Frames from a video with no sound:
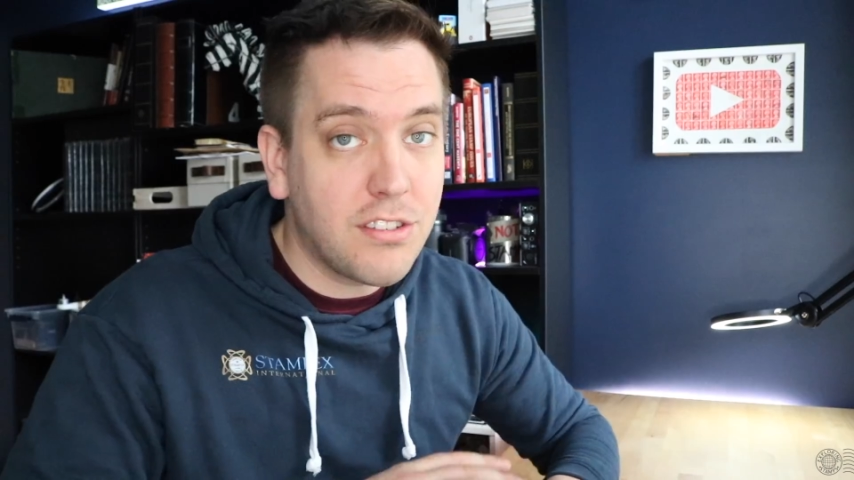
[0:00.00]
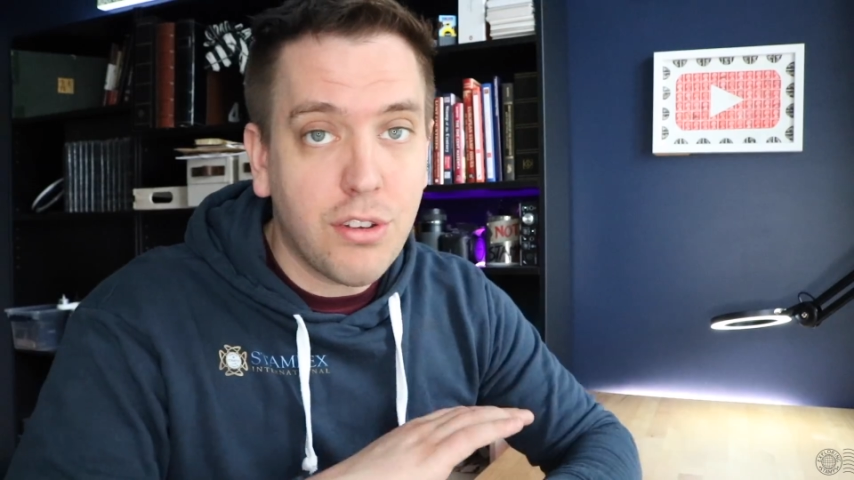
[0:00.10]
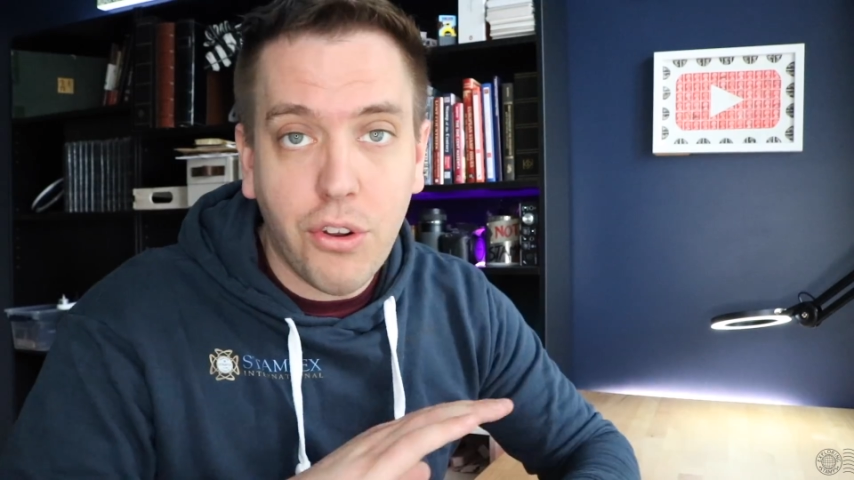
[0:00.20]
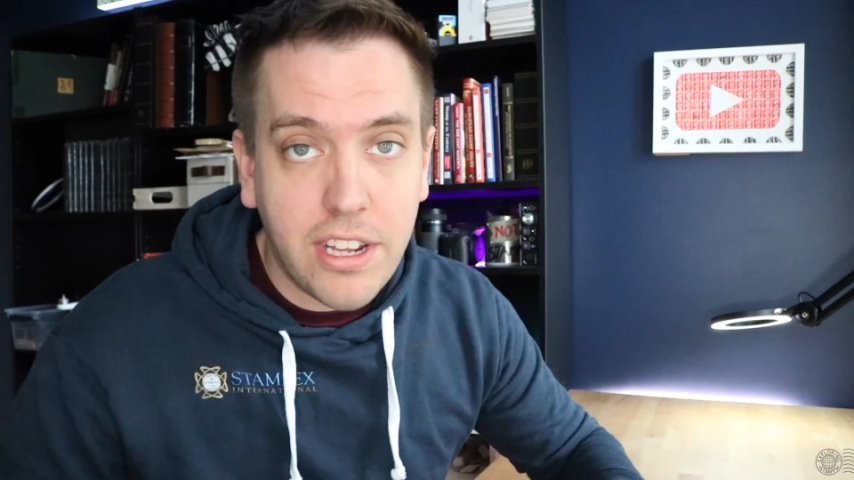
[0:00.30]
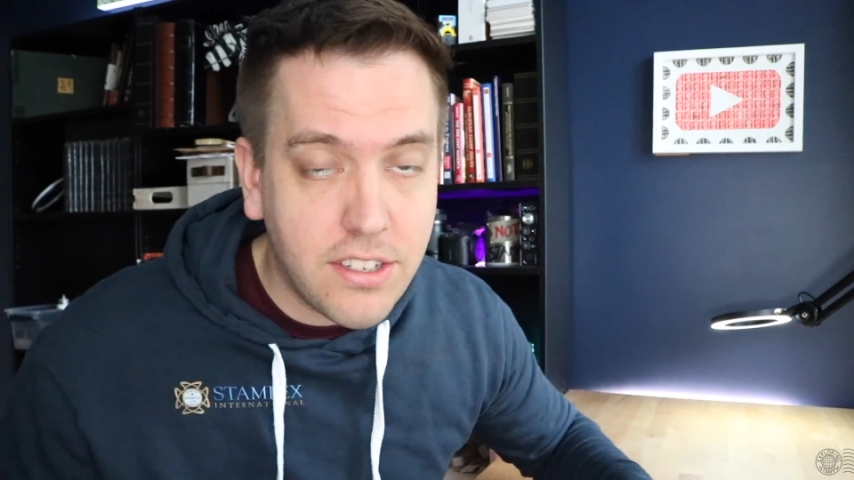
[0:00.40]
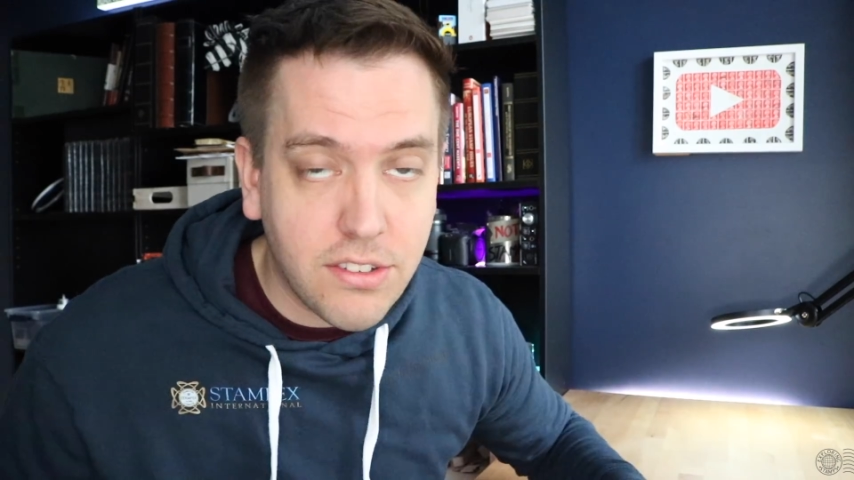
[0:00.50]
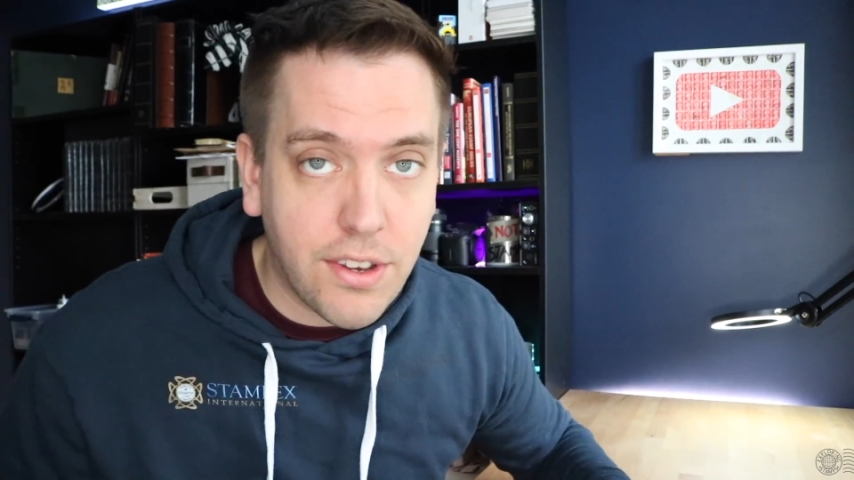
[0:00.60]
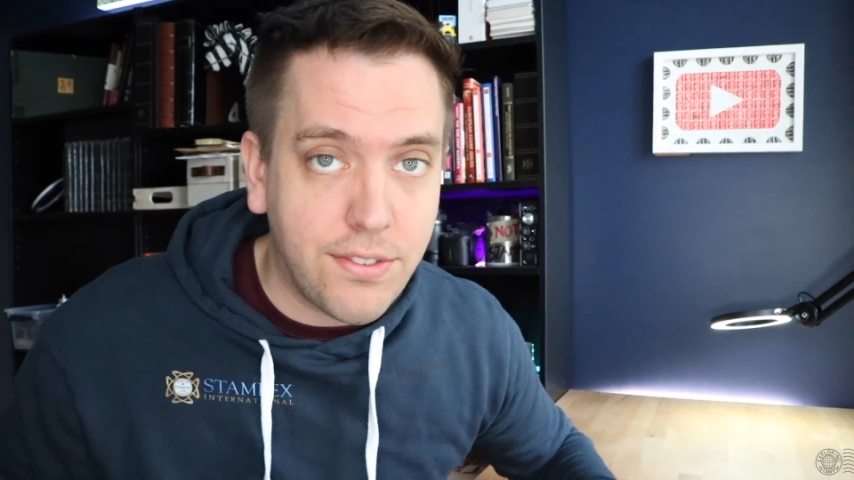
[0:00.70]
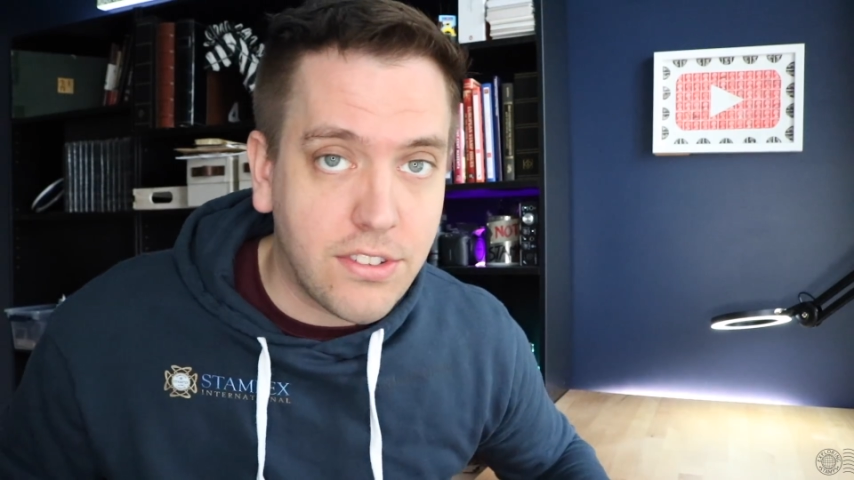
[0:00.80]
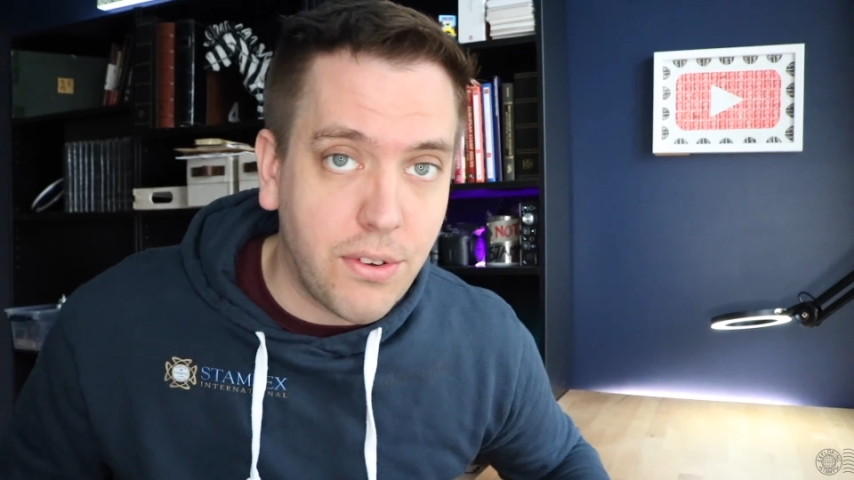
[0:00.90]
totally
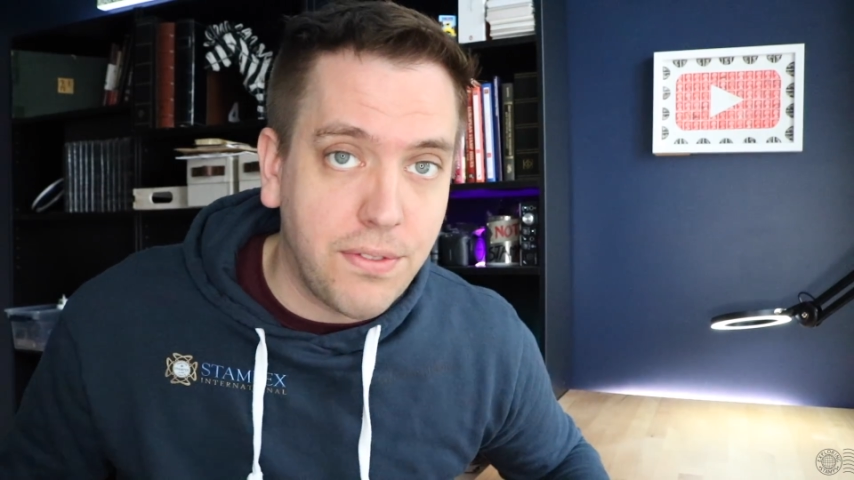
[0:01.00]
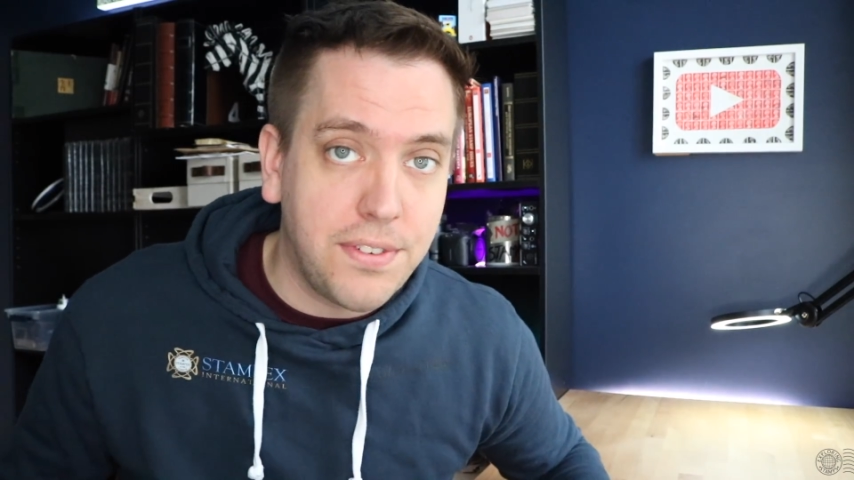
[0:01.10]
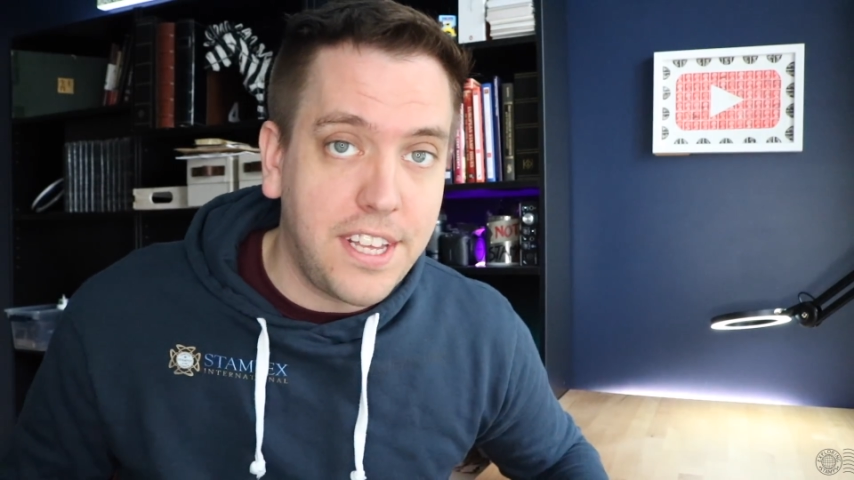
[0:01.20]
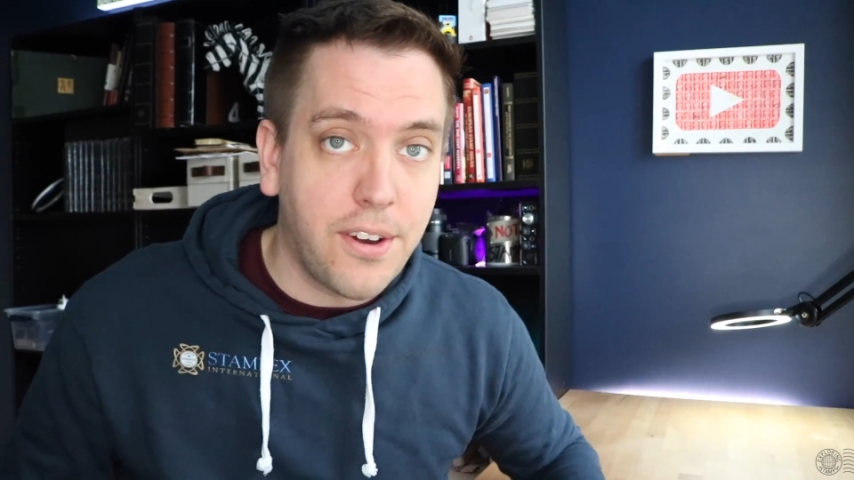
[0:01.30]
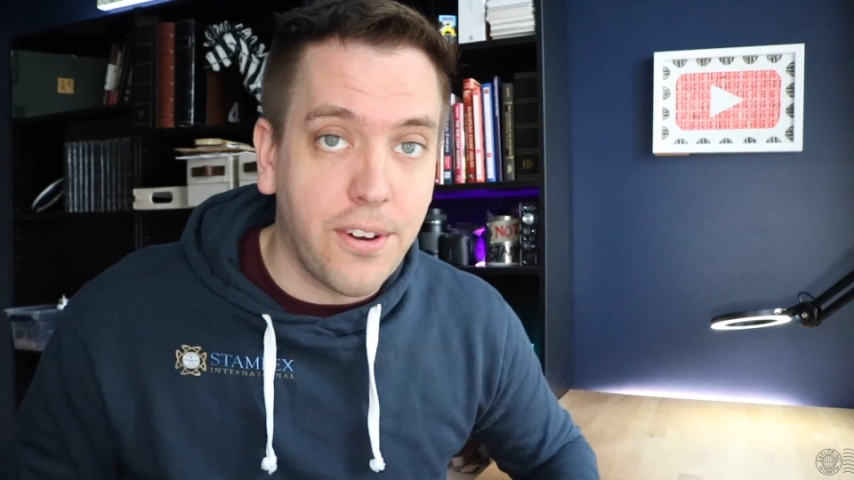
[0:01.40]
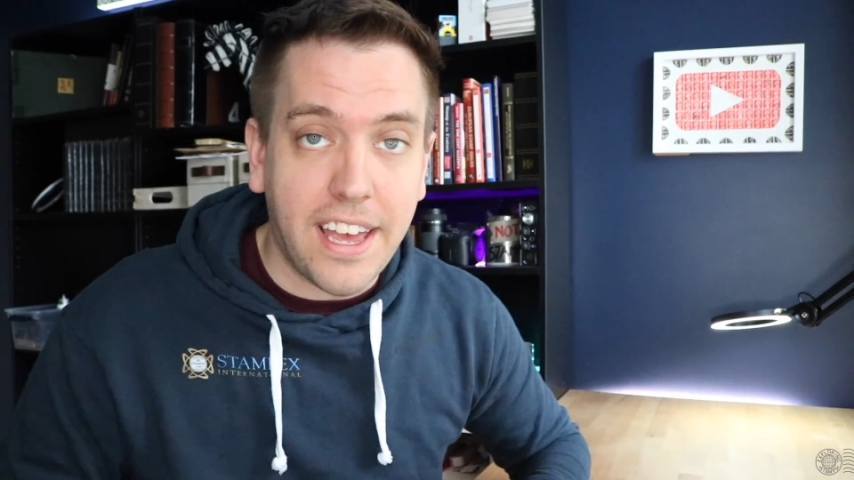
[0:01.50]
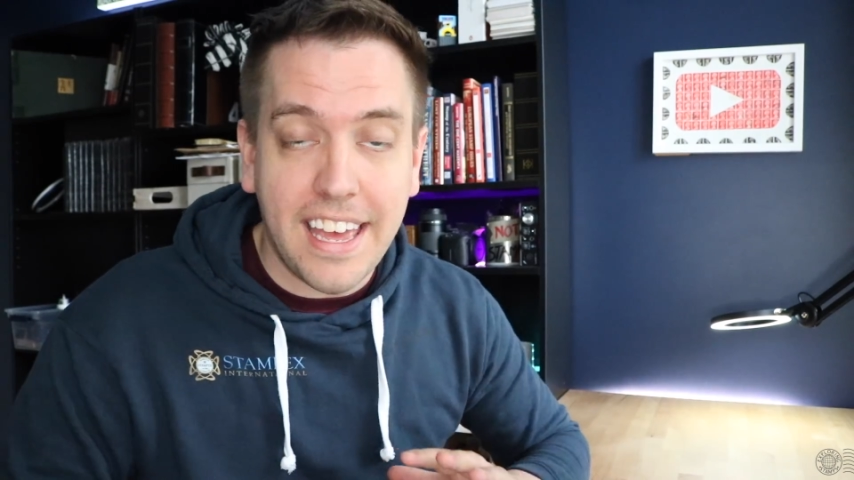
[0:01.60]
deserves its own video,